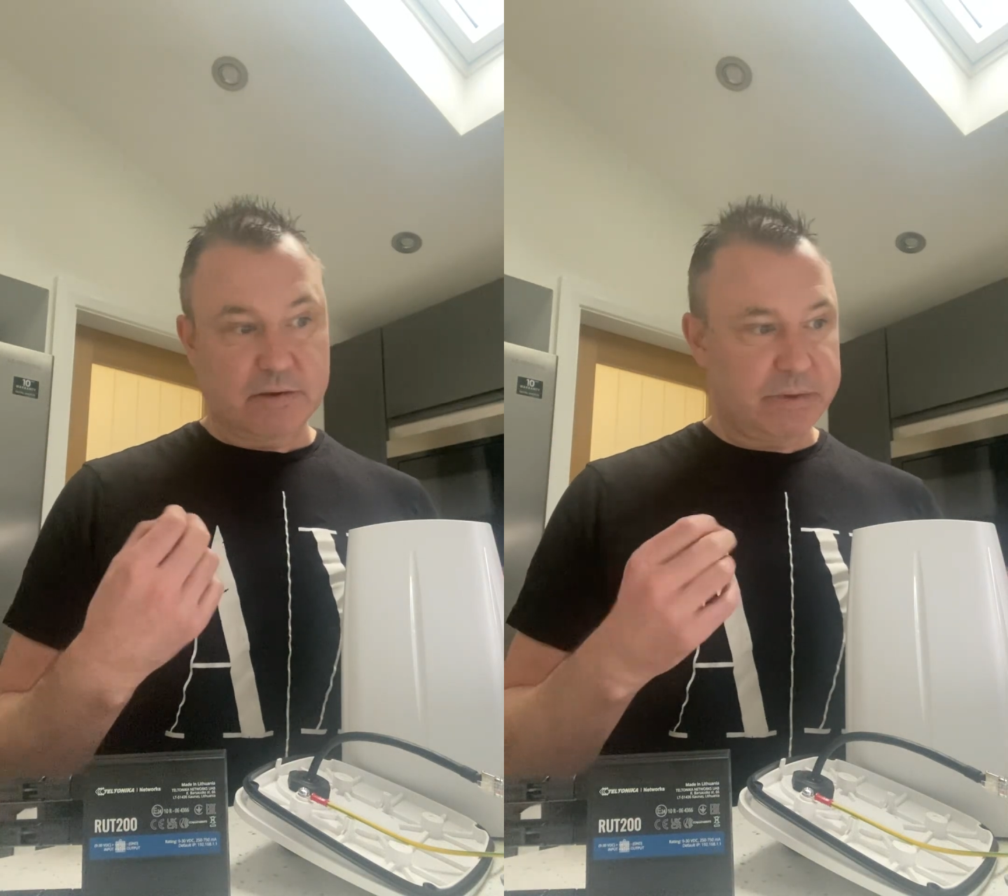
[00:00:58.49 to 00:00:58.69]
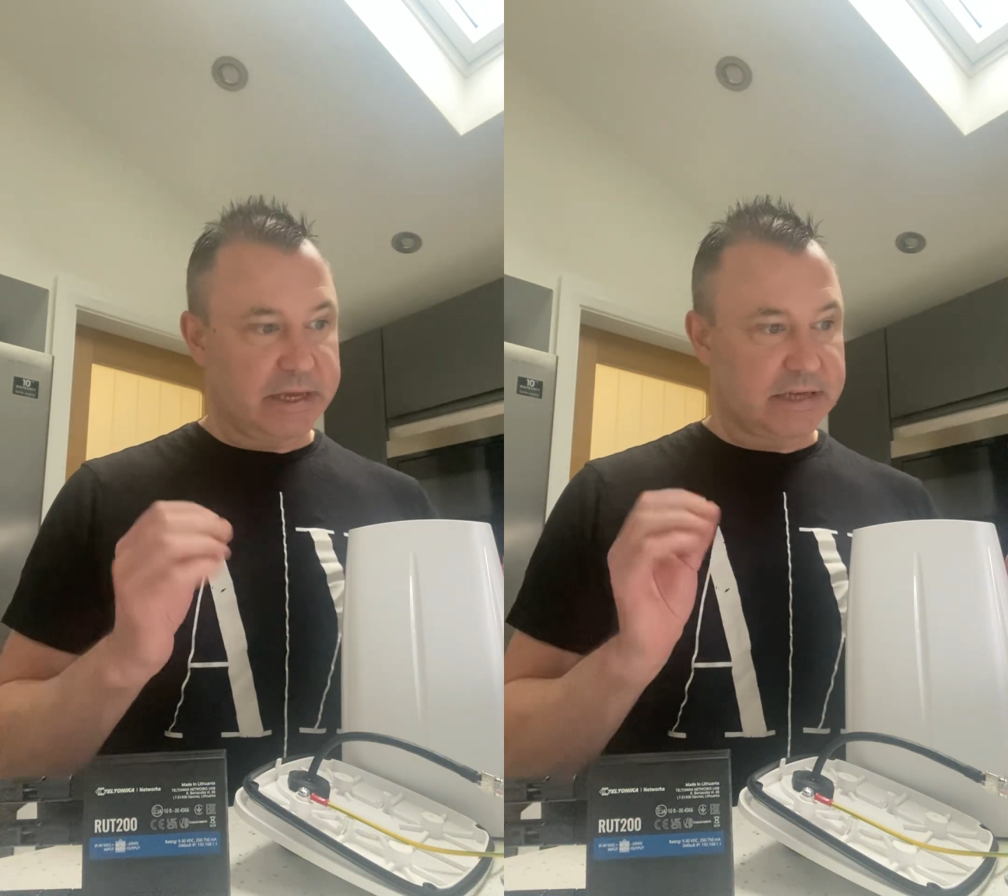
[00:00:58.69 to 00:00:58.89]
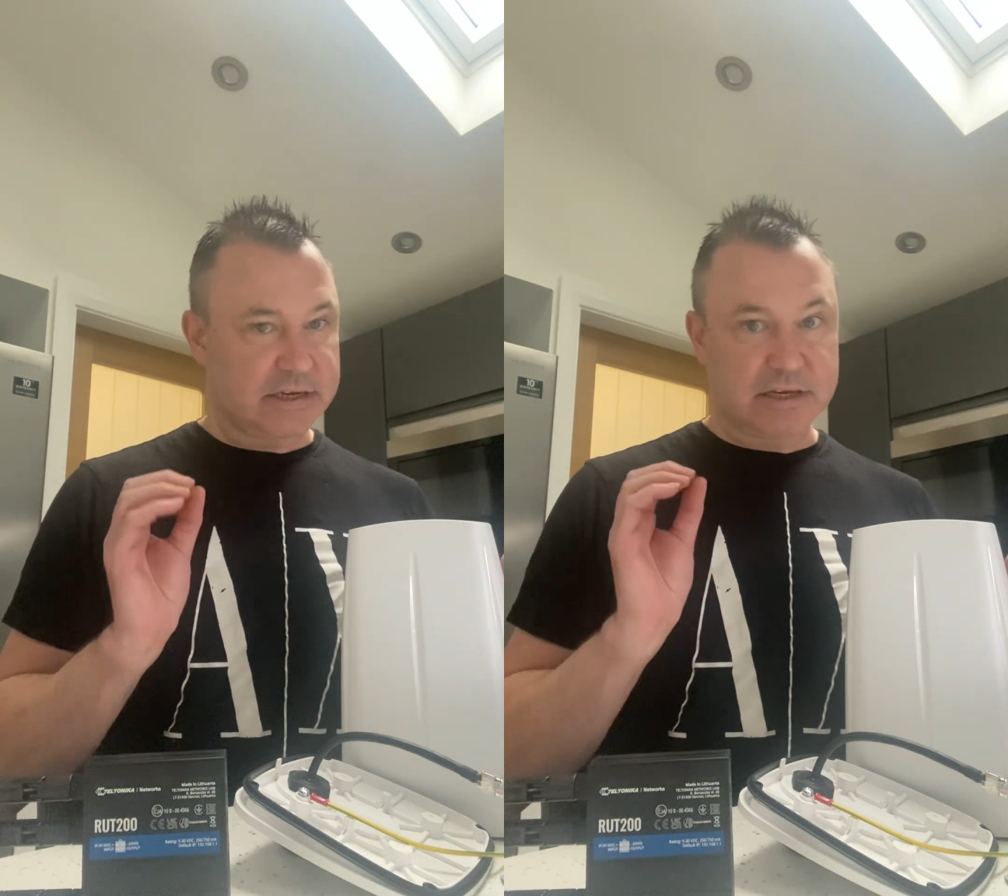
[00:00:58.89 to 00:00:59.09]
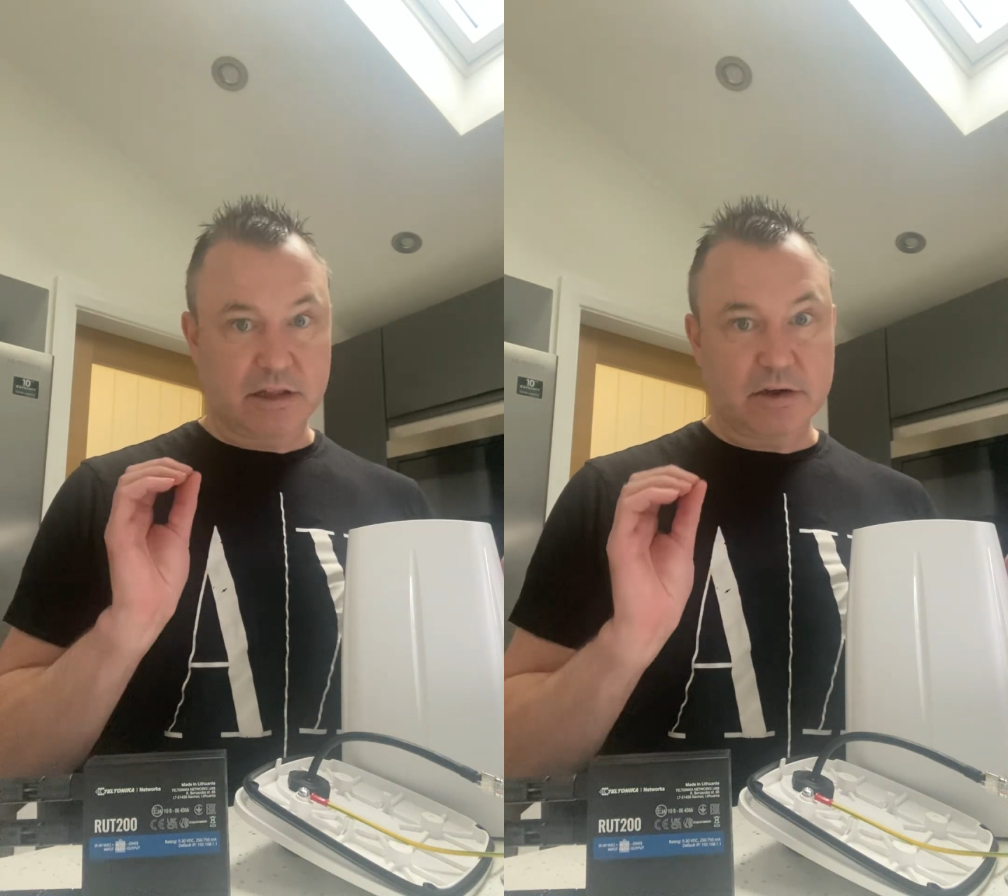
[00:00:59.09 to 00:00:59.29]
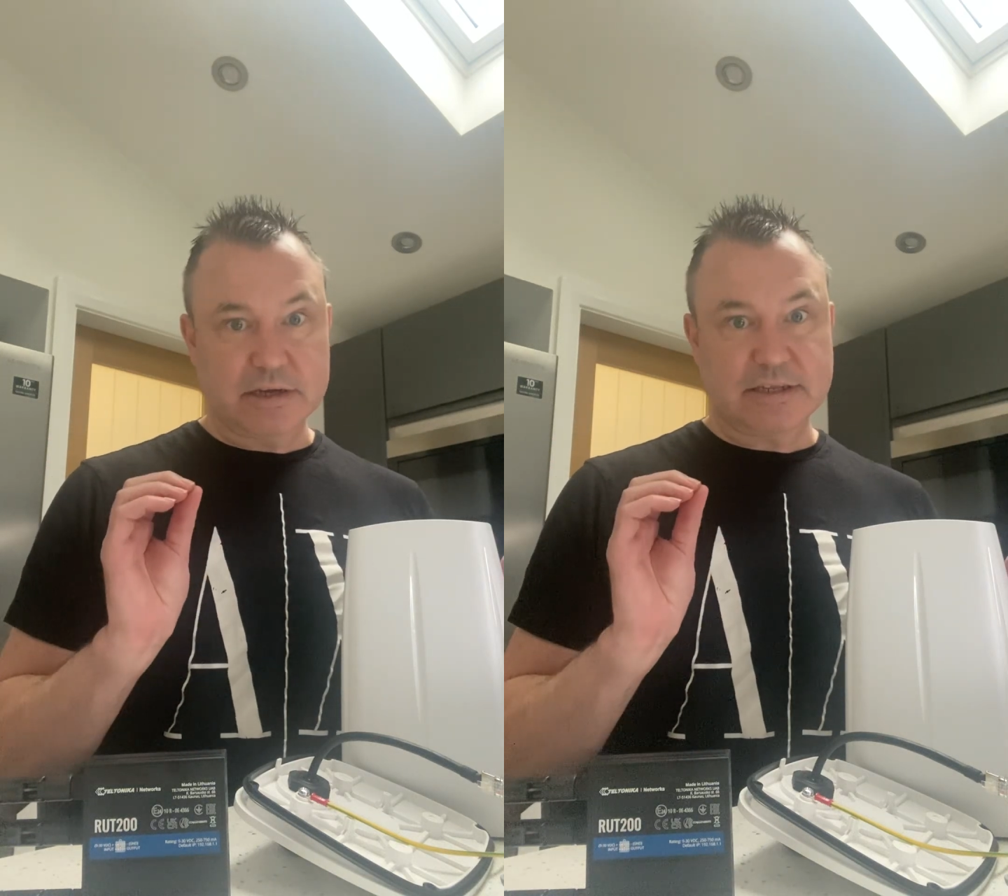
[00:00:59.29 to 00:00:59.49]
because as
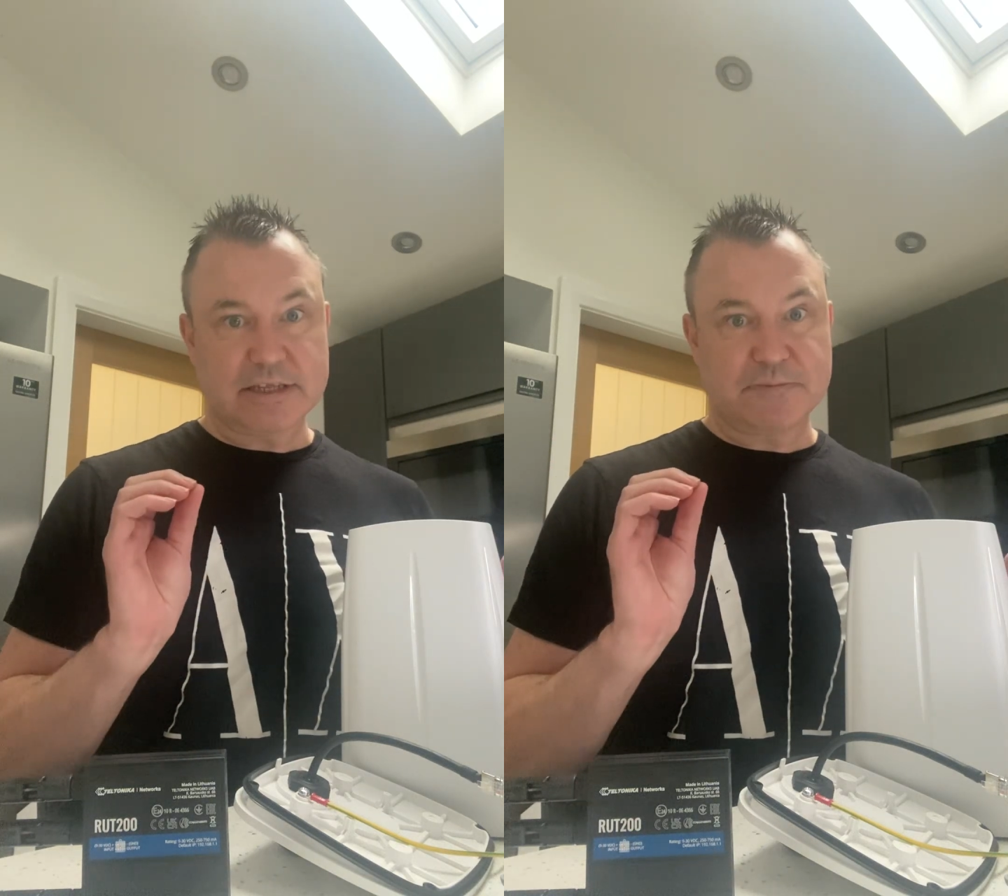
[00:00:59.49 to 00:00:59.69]
long as there's